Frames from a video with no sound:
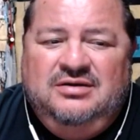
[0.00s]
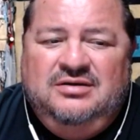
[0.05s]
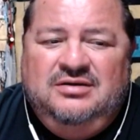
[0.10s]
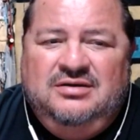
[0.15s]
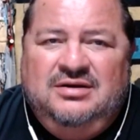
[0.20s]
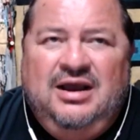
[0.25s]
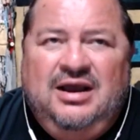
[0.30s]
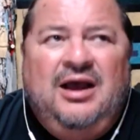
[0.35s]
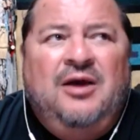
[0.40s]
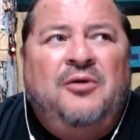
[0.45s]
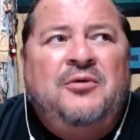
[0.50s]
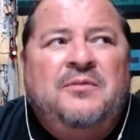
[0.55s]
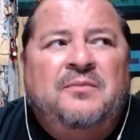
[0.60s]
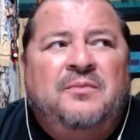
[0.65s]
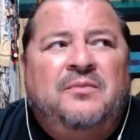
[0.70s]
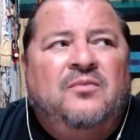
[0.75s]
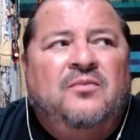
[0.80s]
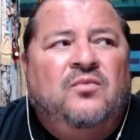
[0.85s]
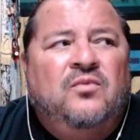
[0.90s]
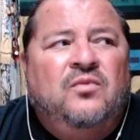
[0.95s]

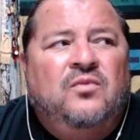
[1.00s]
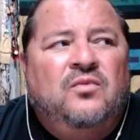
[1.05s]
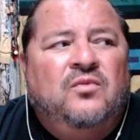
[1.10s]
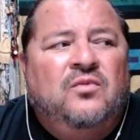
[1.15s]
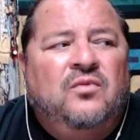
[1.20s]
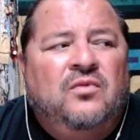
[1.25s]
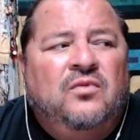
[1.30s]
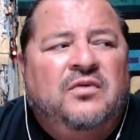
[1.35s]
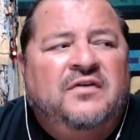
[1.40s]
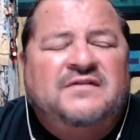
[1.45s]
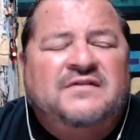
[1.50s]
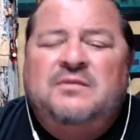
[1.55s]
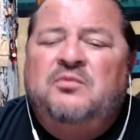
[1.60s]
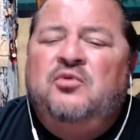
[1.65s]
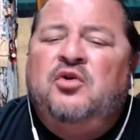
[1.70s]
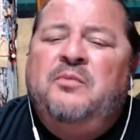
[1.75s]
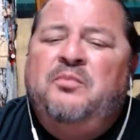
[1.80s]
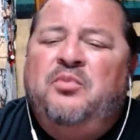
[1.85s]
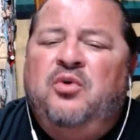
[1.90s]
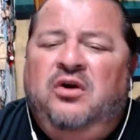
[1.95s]
Is it
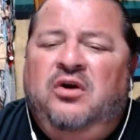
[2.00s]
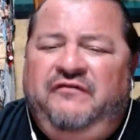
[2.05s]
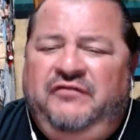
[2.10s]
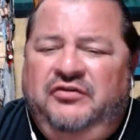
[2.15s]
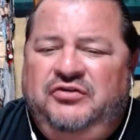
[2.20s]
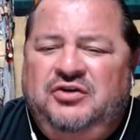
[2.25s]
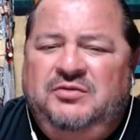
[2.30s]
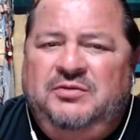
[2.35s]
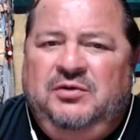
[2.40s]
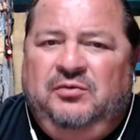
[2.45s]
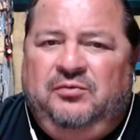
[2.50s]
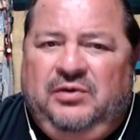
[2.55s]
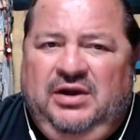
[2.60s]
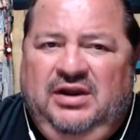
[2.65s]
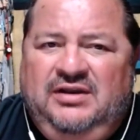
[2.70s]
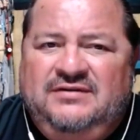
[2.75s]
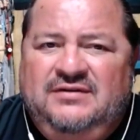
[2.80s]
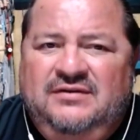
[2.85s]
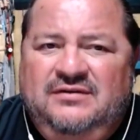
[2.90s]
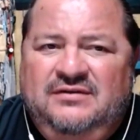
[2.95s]
more important for you to be
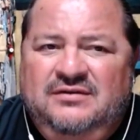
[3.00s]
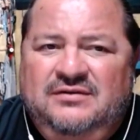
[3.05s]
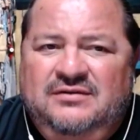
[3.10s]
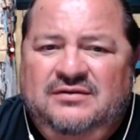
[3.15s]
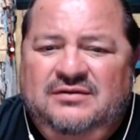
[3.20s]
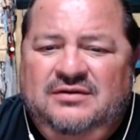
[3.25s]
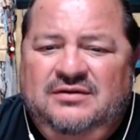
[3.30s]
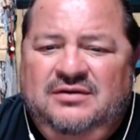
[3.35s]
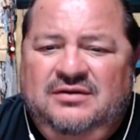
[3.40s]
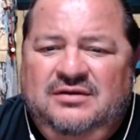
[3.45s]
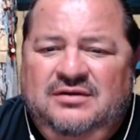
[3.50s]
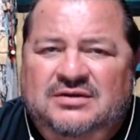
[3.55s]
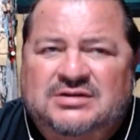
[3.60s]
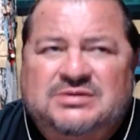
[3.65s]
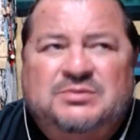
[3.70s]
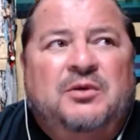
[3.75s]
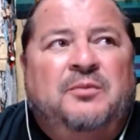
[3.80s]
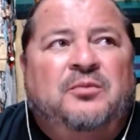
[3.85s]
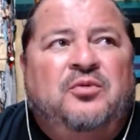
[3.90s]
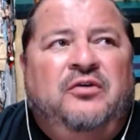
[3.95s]
right? Is
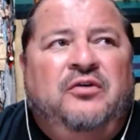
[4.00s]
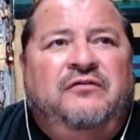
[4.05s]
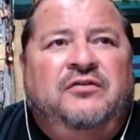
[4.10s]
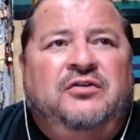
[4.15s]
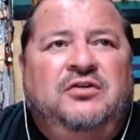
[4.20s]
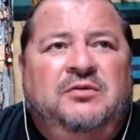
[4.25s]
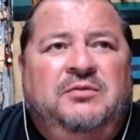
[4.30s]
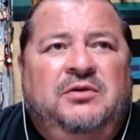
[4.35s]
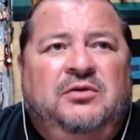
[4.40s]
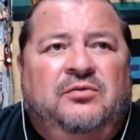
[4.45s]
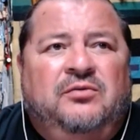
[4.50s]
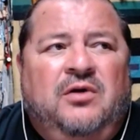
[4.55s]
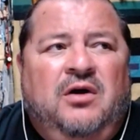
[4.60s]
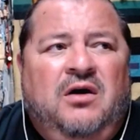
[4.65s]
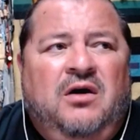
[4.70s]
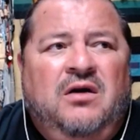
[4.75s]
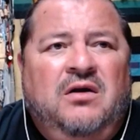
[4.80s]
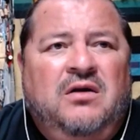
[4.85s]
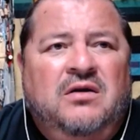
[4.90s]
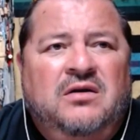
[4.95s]
it more important for you to be
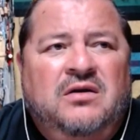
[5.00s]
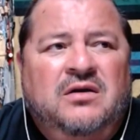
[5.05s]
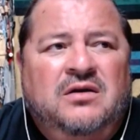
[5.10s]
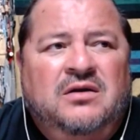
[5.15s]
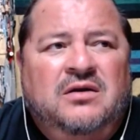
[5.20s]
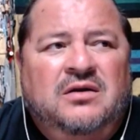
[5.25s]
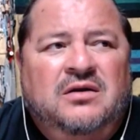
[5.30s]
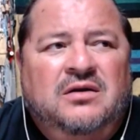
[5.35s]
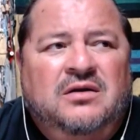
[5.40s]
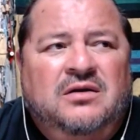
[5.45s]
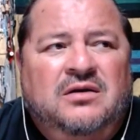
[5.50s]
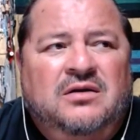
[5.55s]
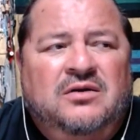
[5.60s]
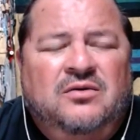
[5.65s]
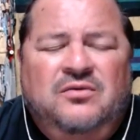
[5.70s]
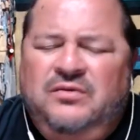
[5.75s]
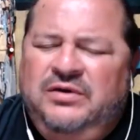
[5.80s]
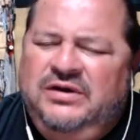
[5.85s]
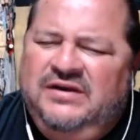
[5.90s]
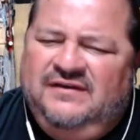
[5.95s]
wrong?
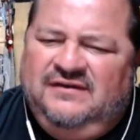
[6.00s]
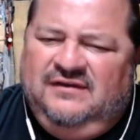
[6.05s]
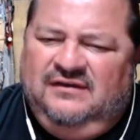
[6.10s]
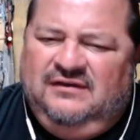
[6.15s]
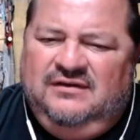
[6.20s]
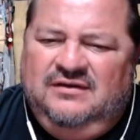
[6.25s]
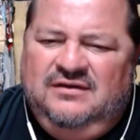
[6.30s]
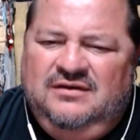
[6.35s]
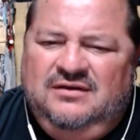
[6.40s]
What is it?